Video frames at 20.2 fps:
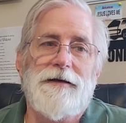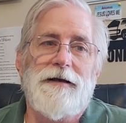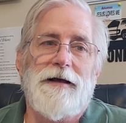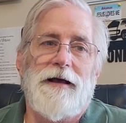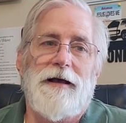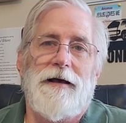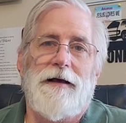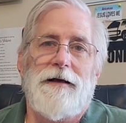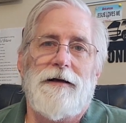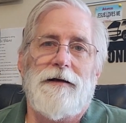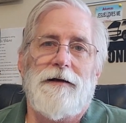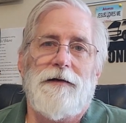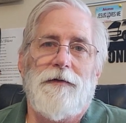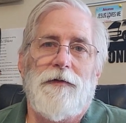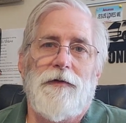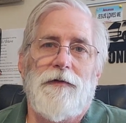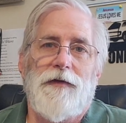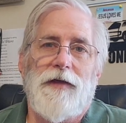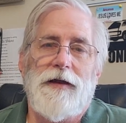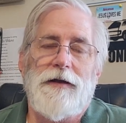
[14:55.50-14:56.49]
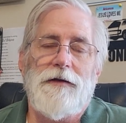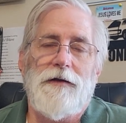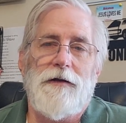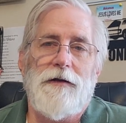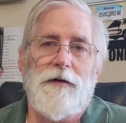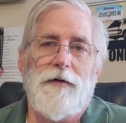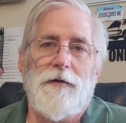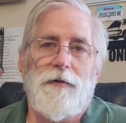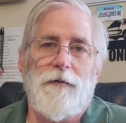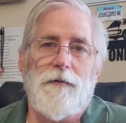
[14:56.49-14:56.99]
Then
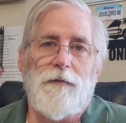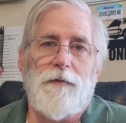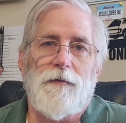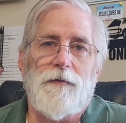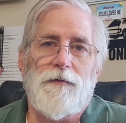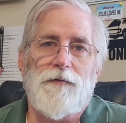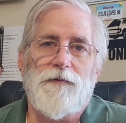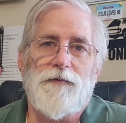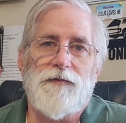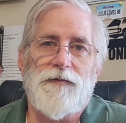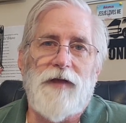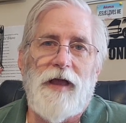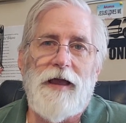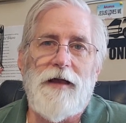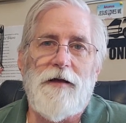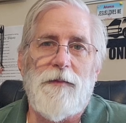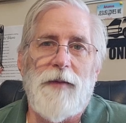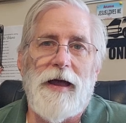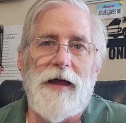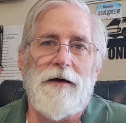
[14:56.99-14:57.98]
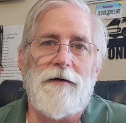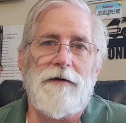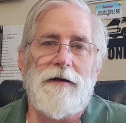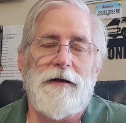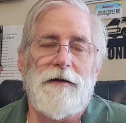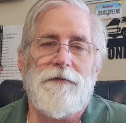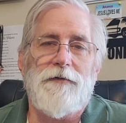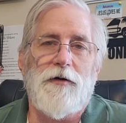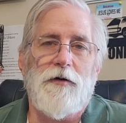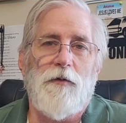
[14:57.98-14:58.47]
you take them out
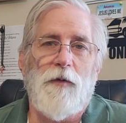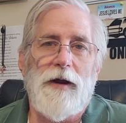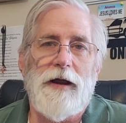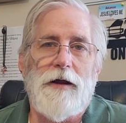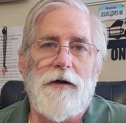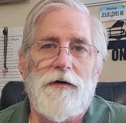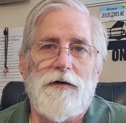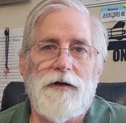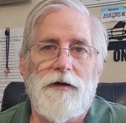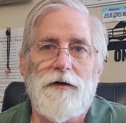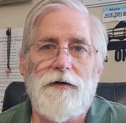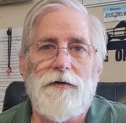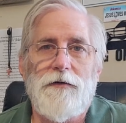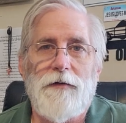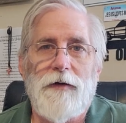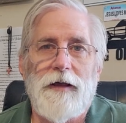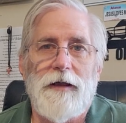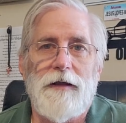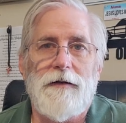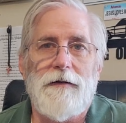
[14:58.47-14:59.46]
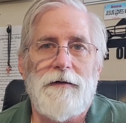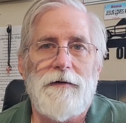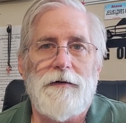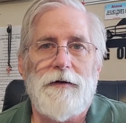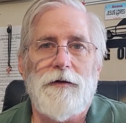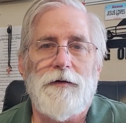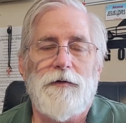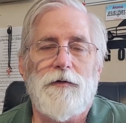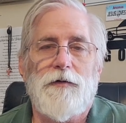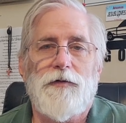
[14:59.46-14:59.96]
every week or two, and
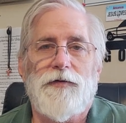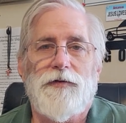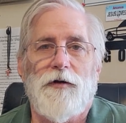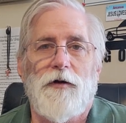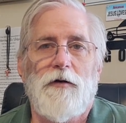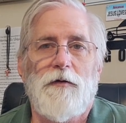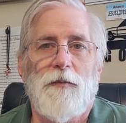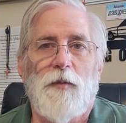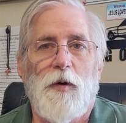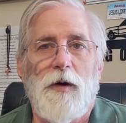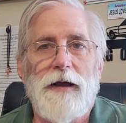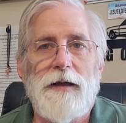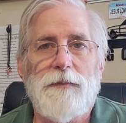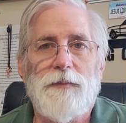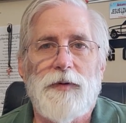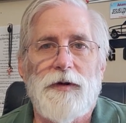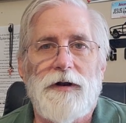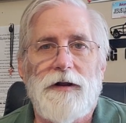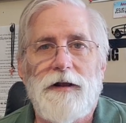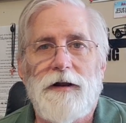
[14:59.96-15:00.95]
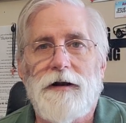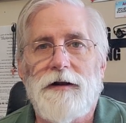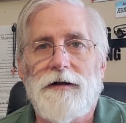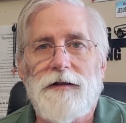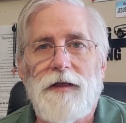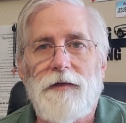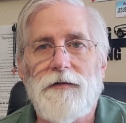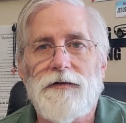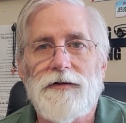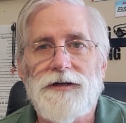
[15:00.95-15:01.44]
you throw them away and put it in
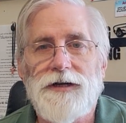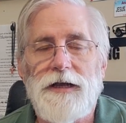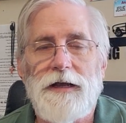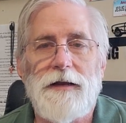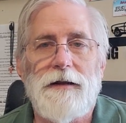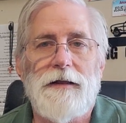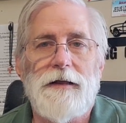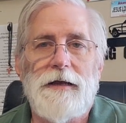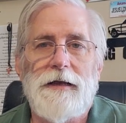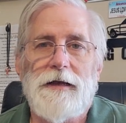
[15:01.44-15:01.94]
another sheet.